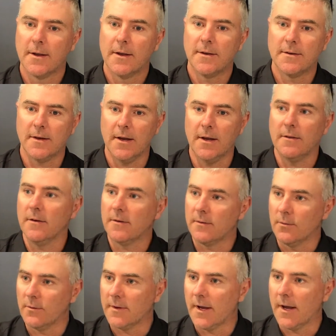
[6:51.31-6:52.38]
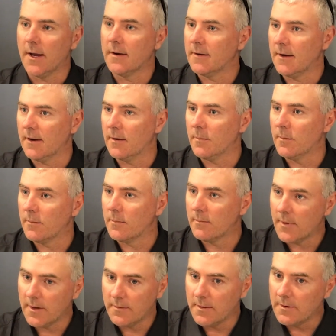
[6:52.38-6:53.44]
to get this looked at,
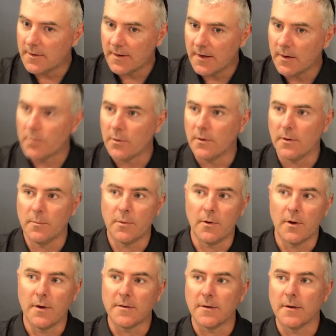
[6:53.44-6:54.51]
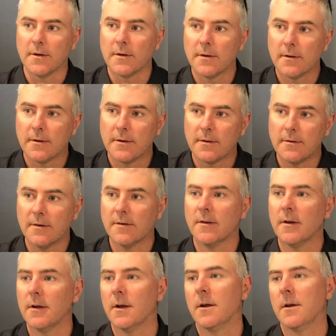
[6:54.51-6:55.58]
maybe just get a prelim price on it, just
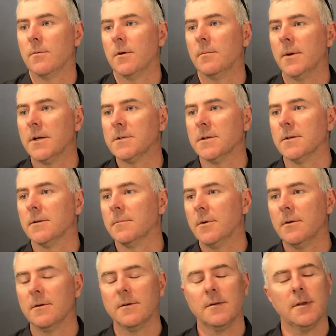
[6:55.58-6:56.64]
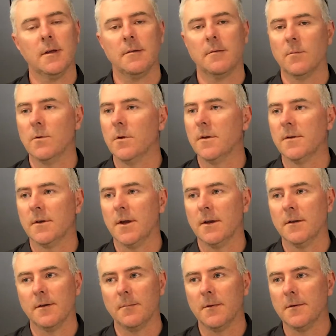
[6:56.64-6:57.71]
so you know you're in budget, because there's nothing worse than
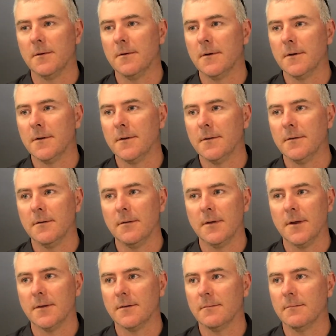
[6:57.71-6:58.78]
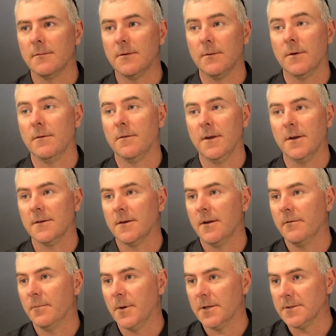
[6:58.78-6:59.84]
getting something designed and you're $200,000
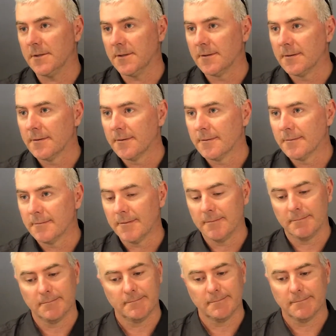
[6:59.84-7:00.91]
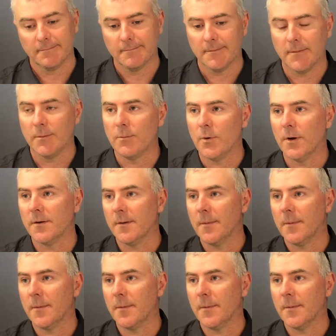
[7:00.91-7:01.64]
over budget. Where does that